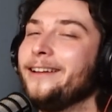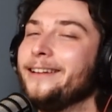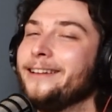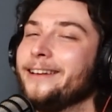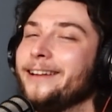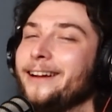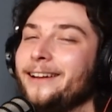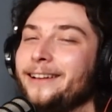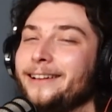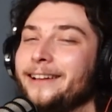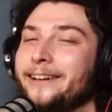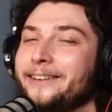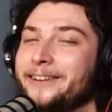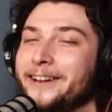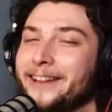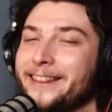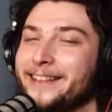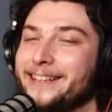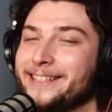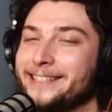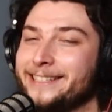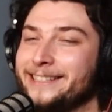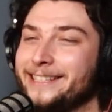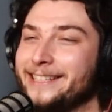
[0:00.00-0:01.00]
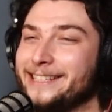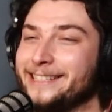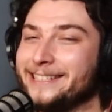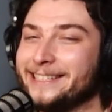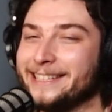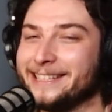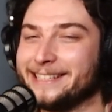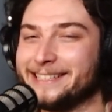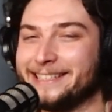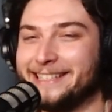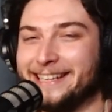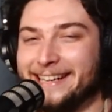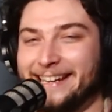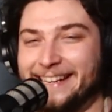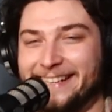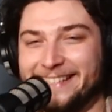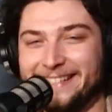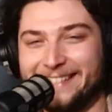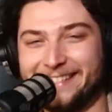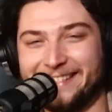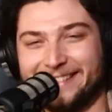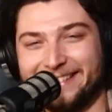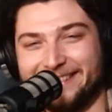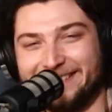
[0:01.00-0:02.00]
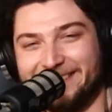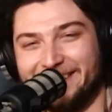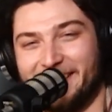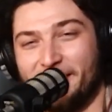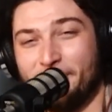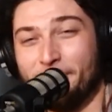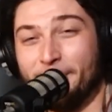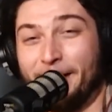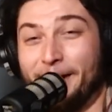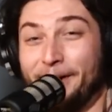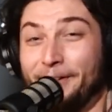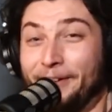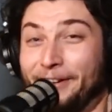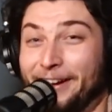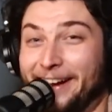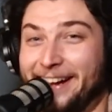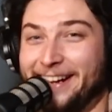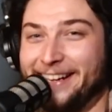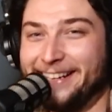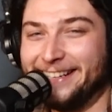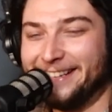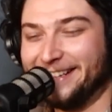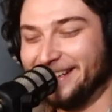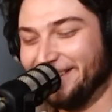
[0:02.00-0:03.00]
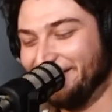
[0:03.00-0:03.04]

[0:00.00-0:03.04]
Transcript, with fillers: get a load of these T16s. Am I right?